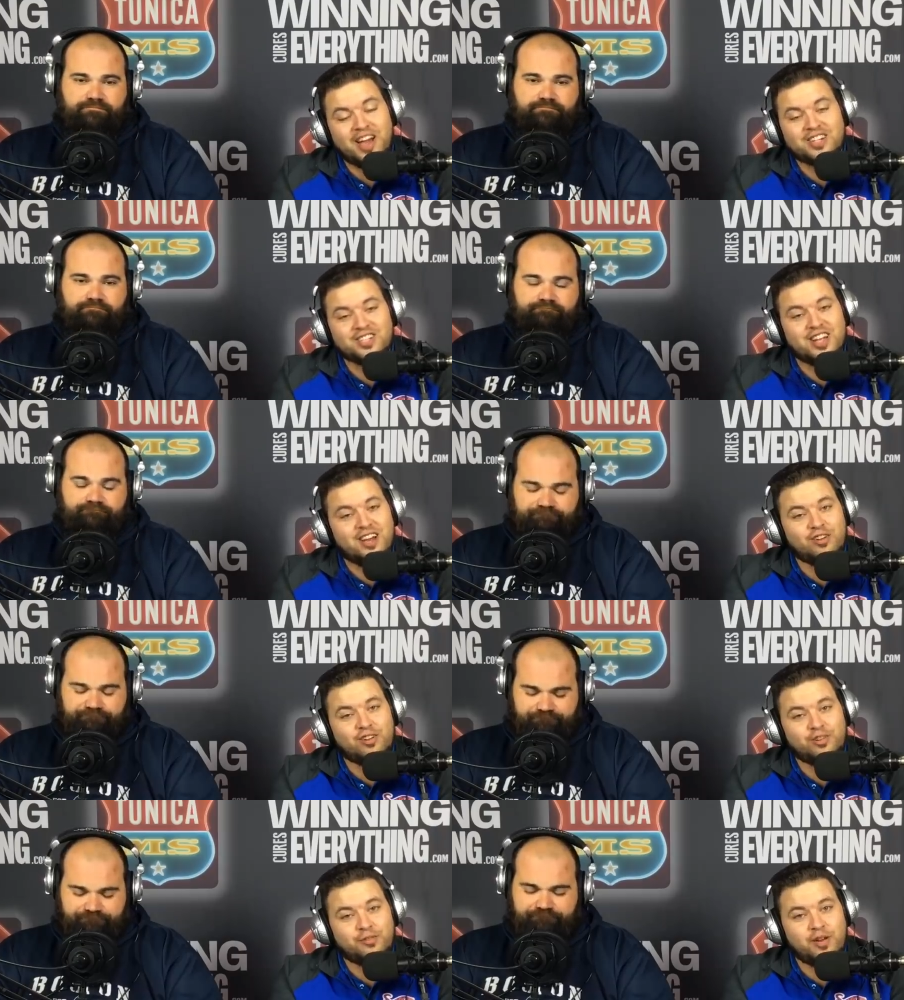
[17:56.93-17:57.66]
Speaker 1: action
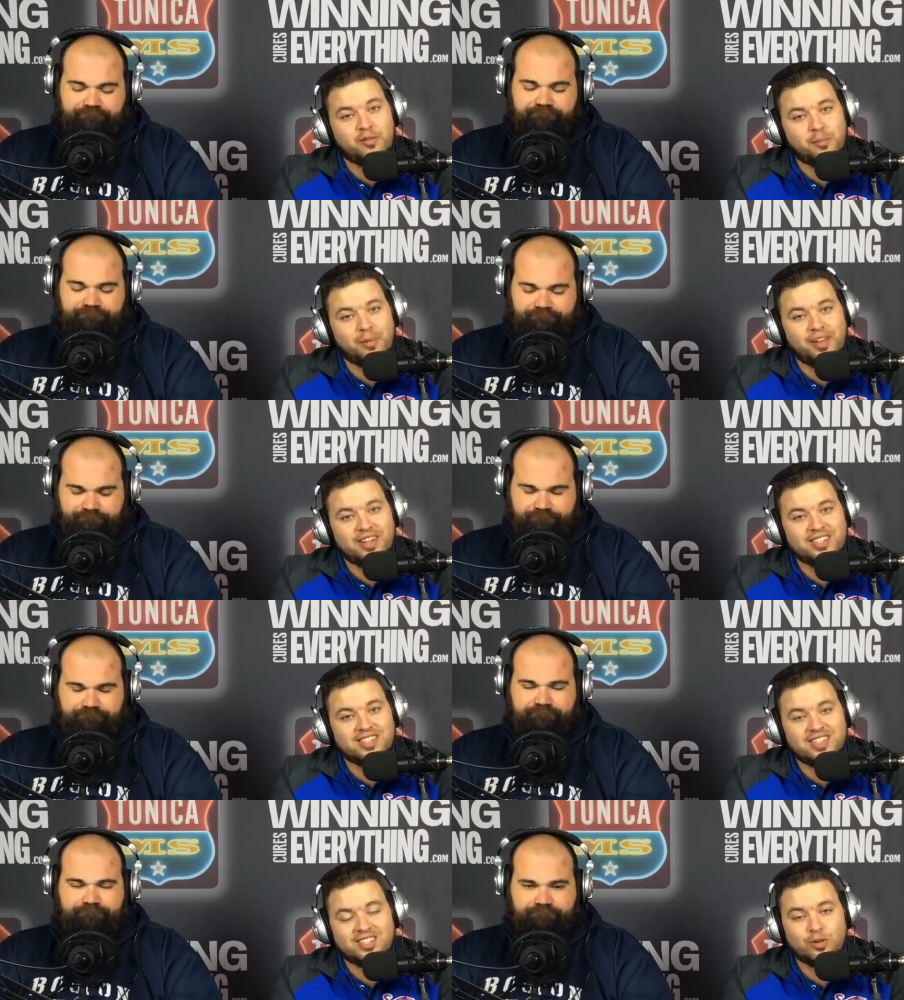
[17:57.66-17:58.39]
down on your favorite
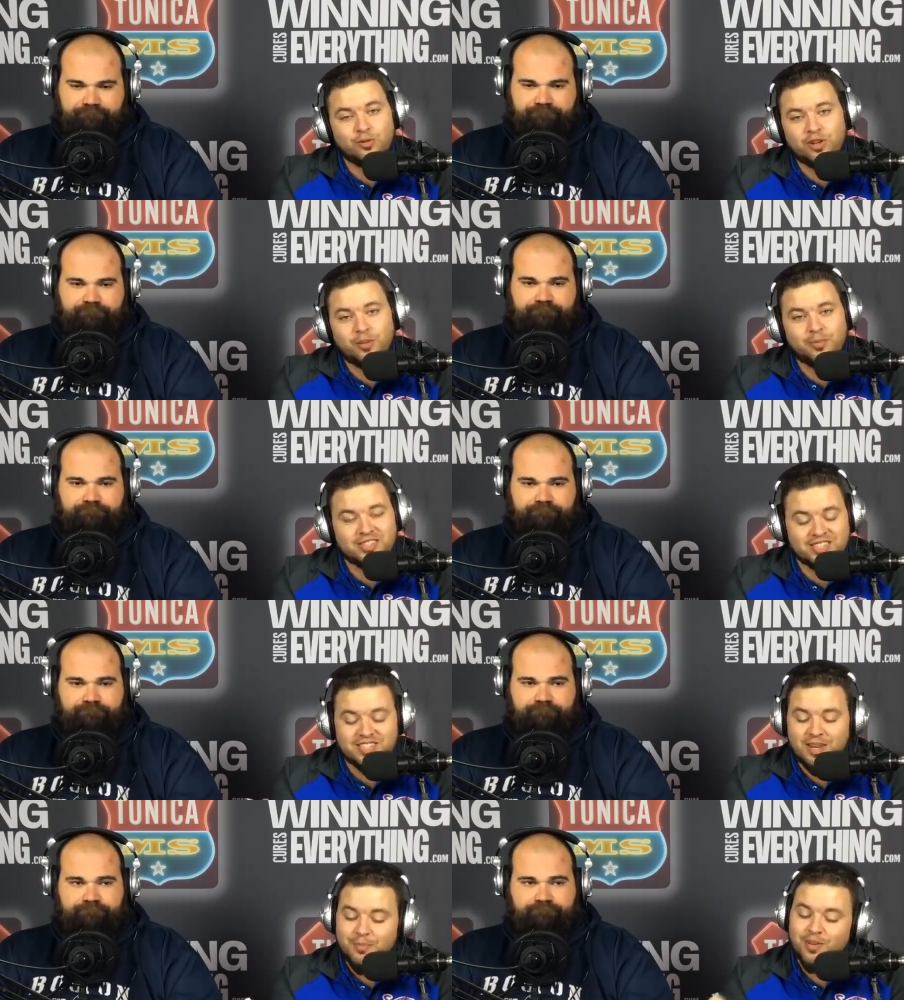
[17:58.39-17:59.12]
plays in Tunica,
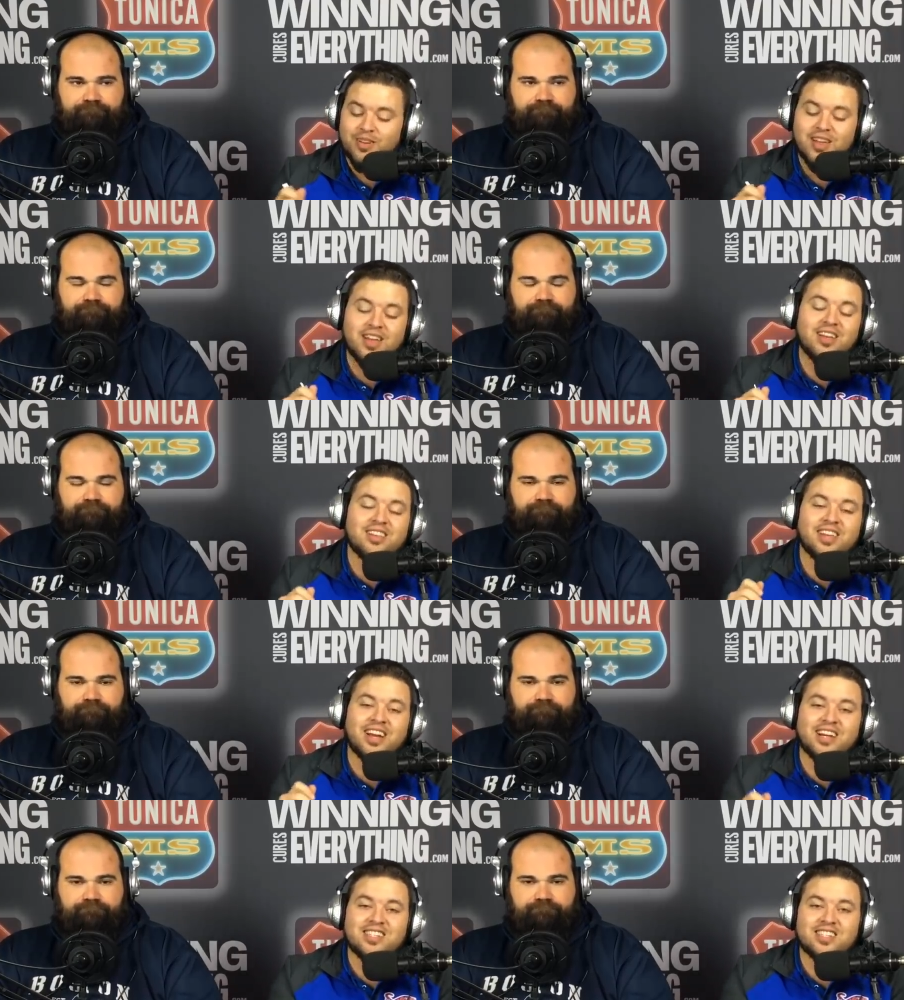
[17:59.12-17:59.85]
Mississippi.
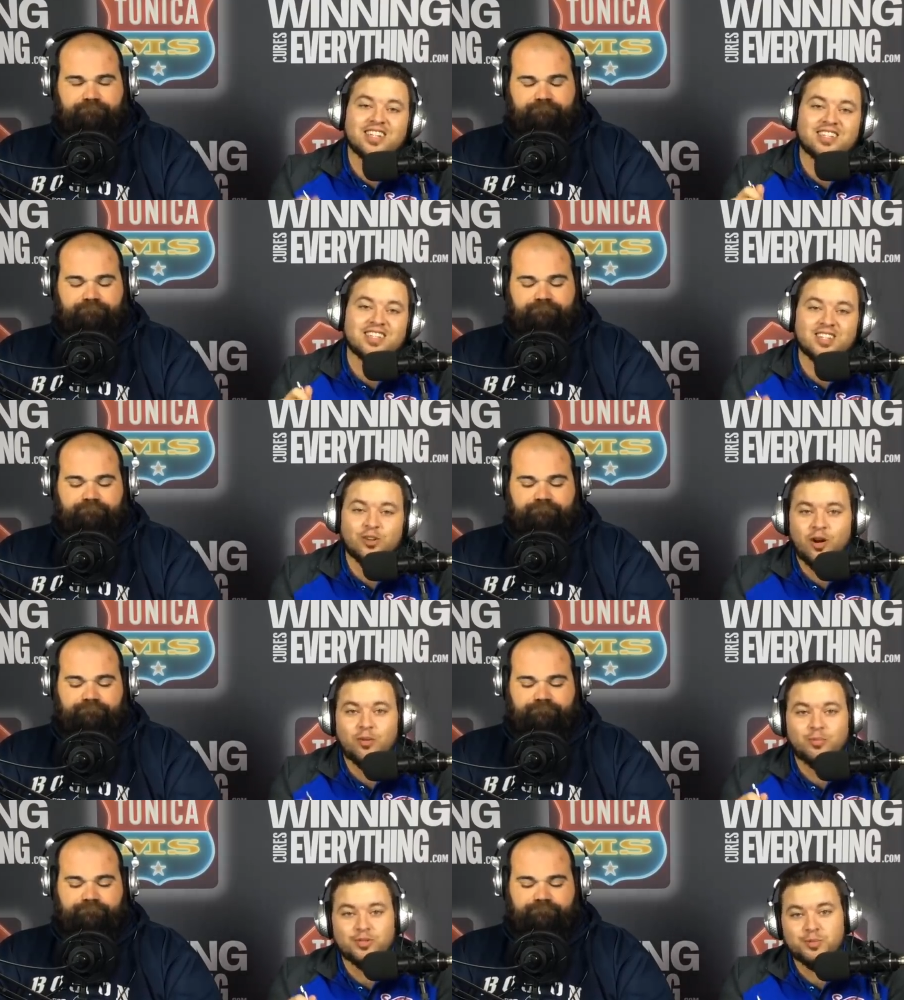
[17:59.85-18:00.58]
They got six
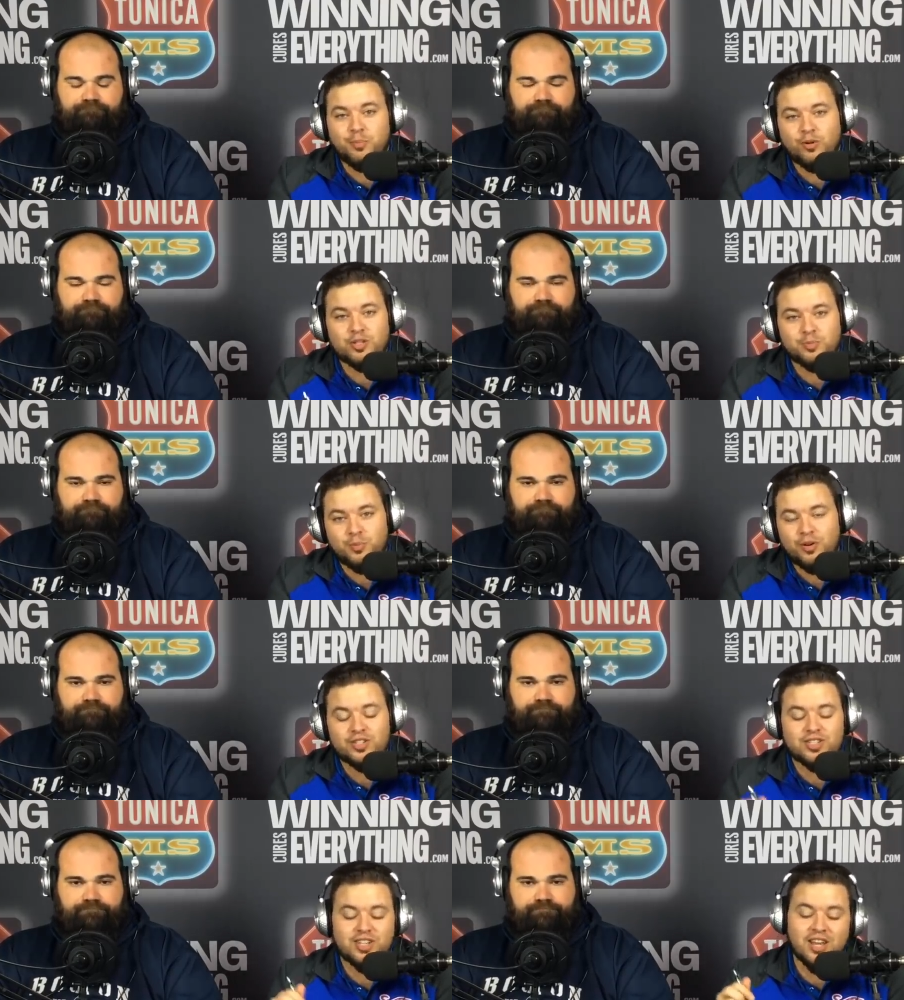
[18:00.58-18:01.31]
incredible sports
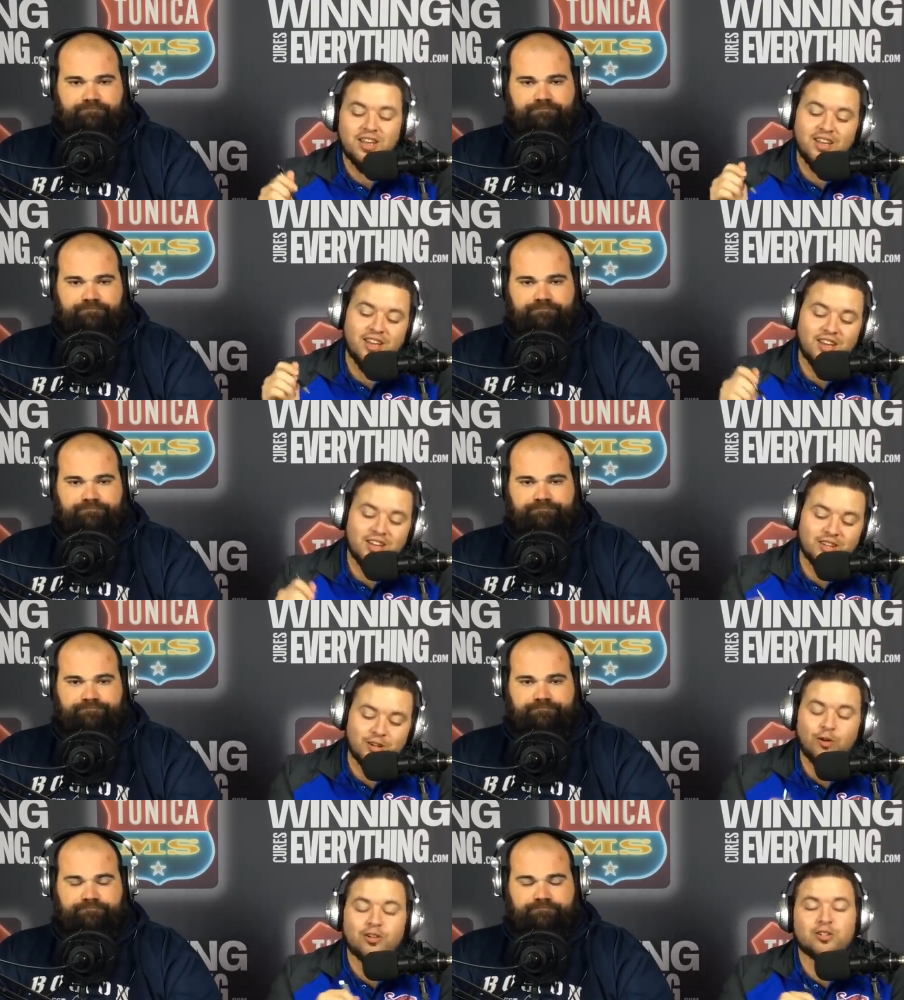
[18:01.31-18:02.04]
books.
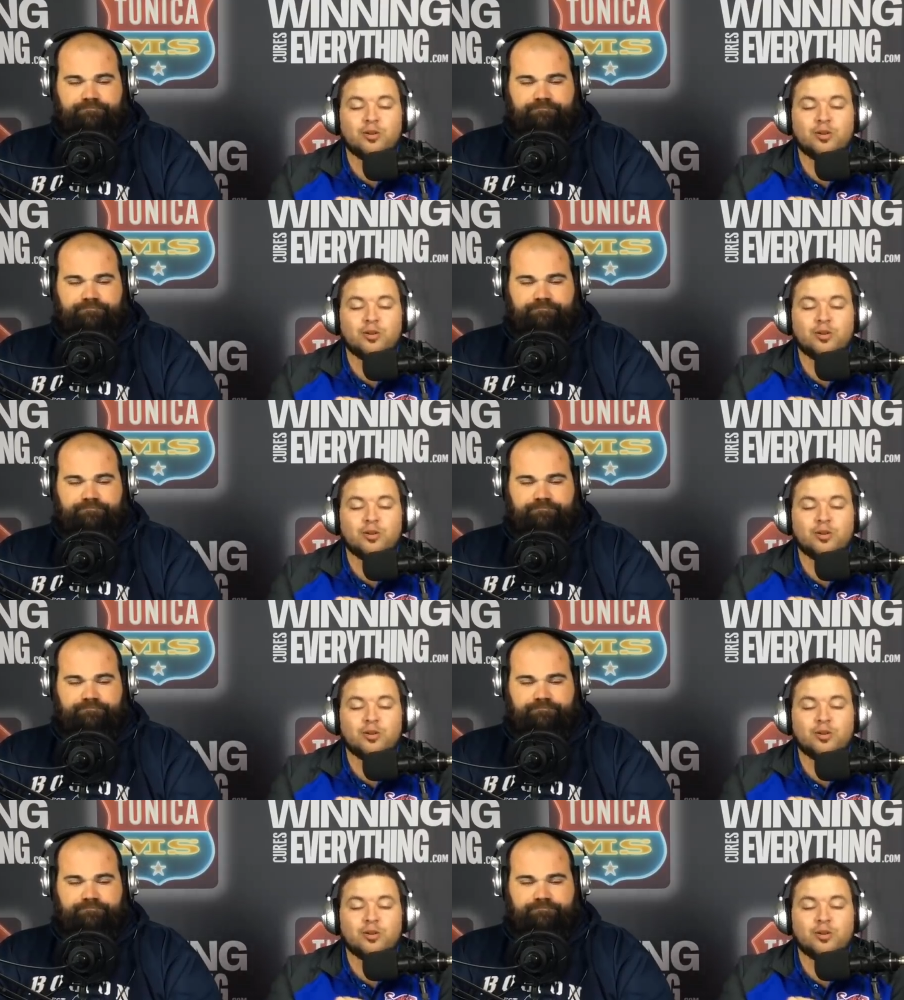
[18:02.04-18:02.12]
Go to